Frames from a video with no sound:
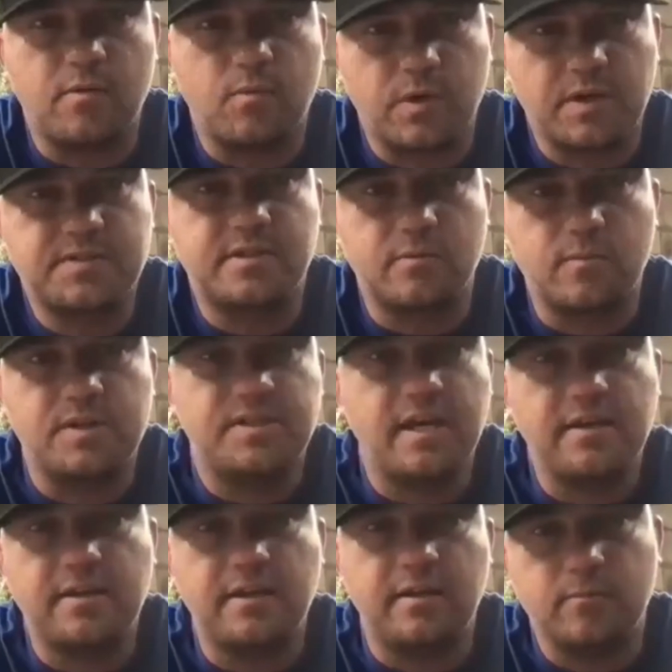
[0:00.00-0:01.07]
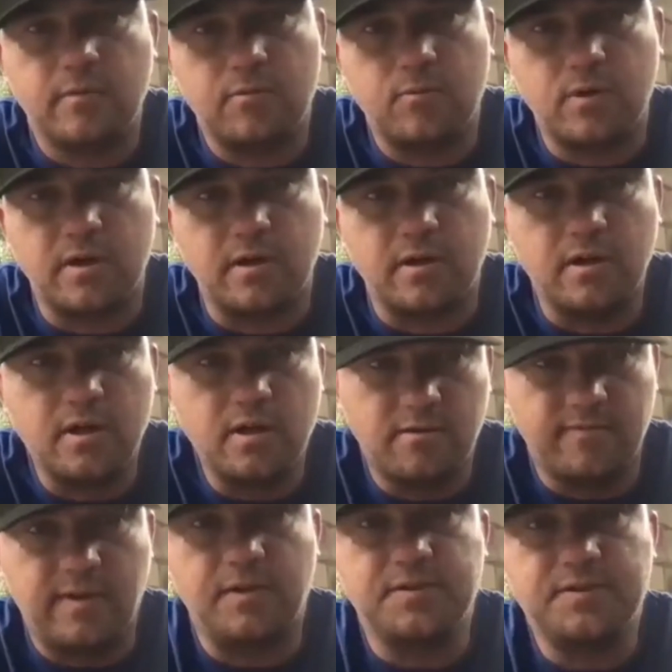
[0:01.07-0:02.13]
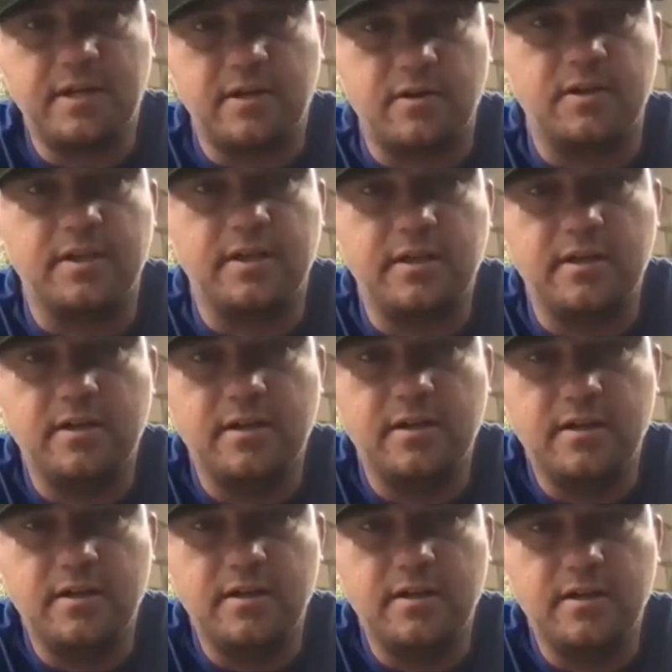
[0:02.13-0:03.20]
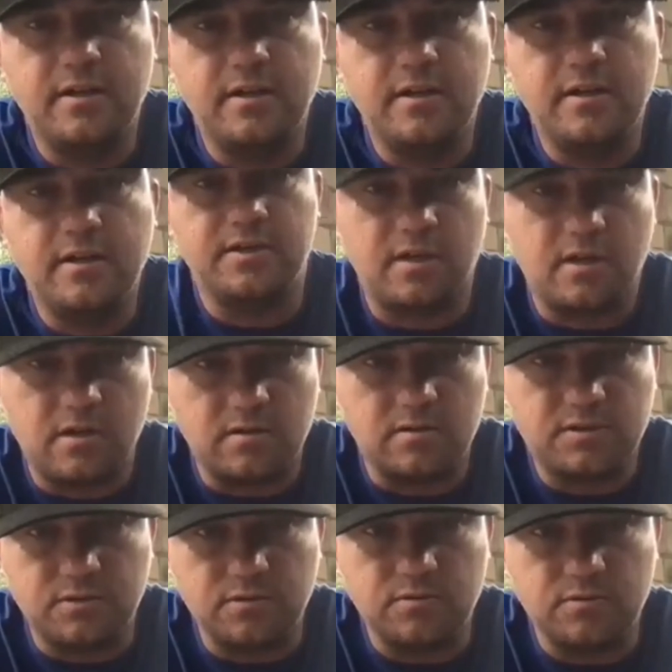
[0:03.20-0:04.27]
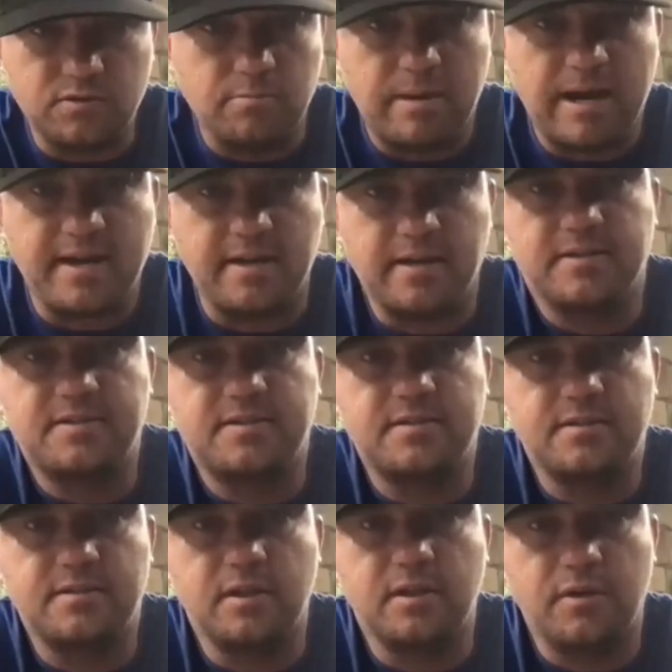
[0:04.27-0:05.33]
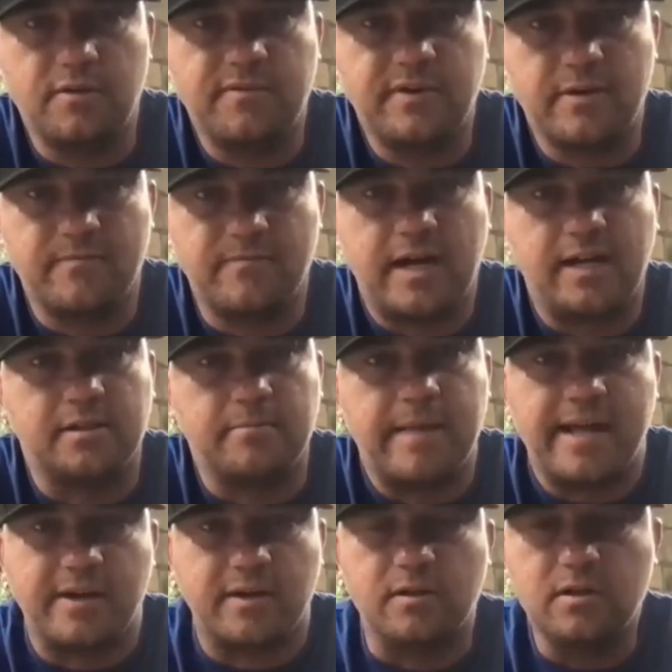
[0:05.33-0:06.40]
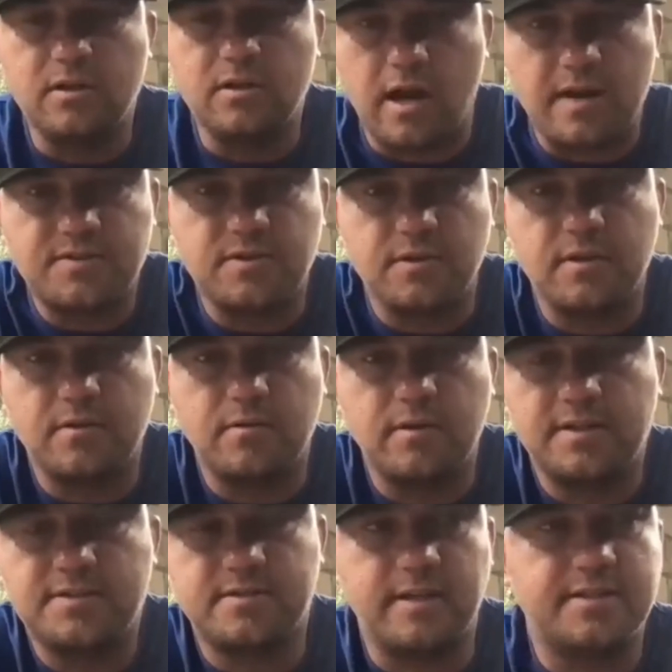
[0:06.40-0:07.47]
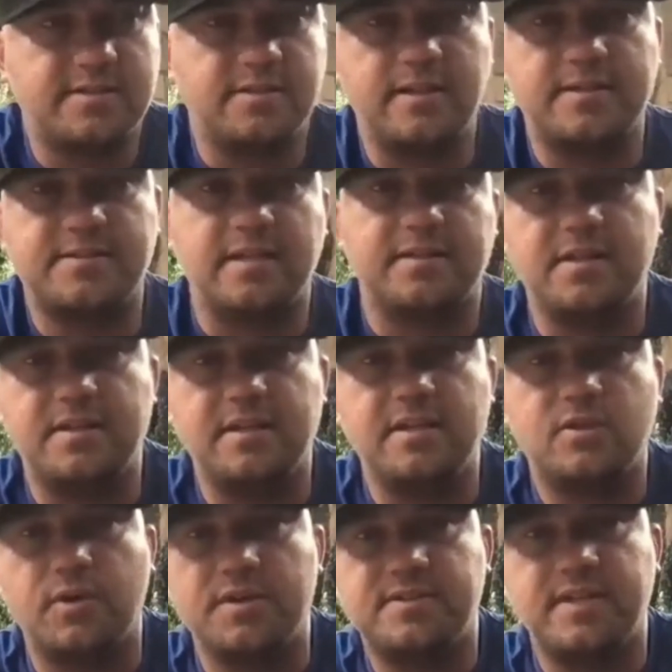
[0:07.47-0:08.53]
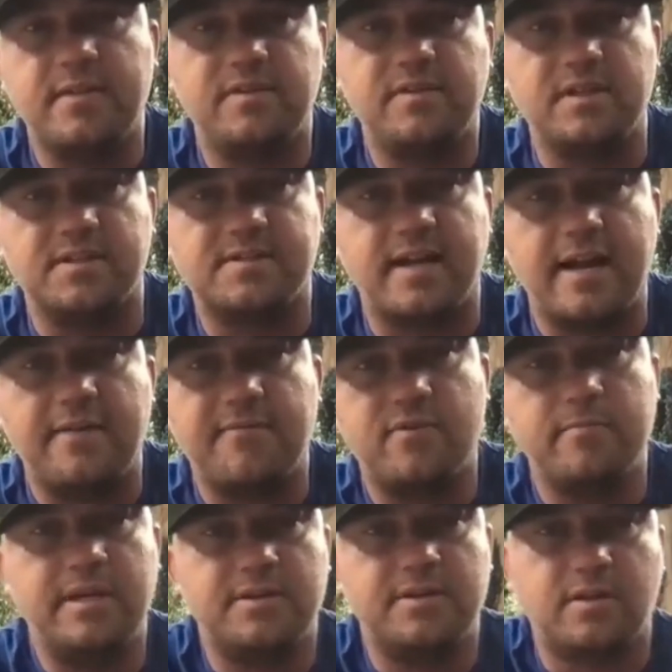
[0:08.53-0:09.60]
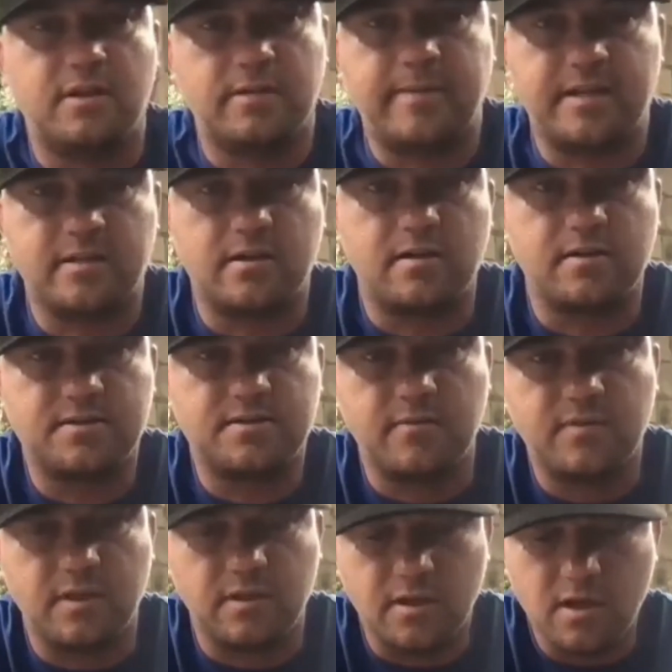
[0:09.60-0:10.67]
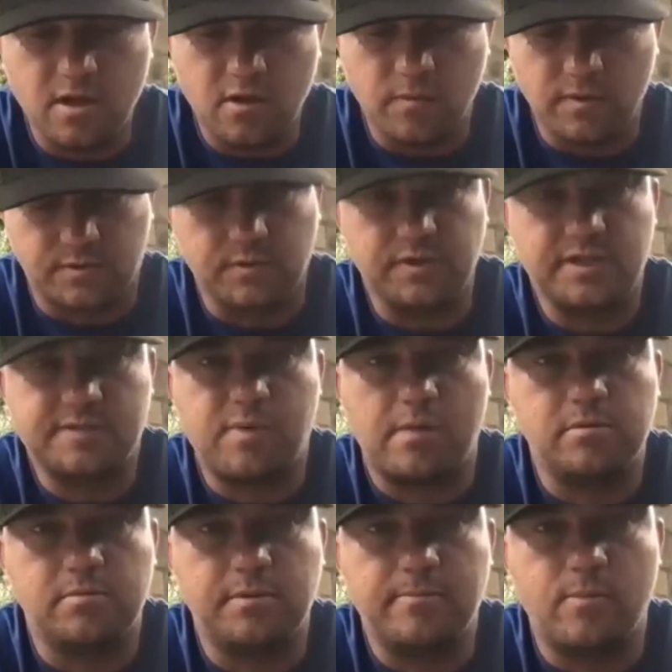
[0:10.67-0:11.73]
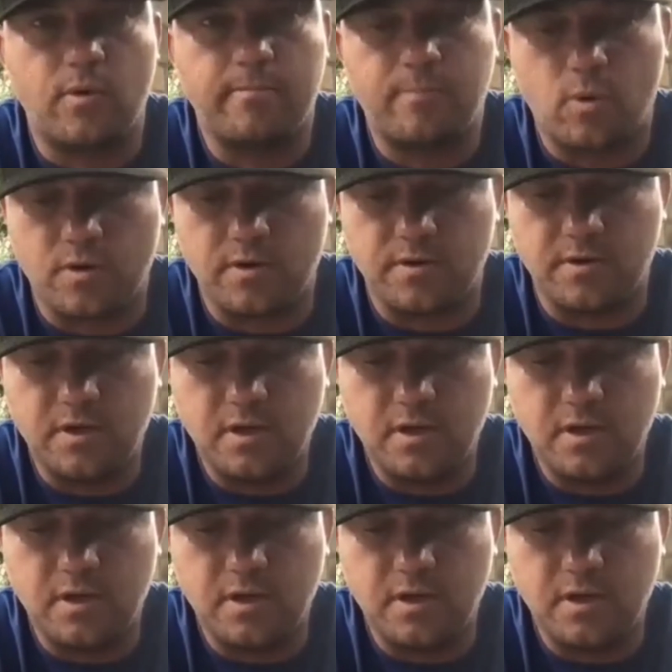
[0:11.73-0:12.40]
risk that we're taking when we're voluntarily allowing a dog to bite us, in a very violent manner. All right, so let's set the decoy safety aside for a minute and talk about dog safety, which really is probably more important.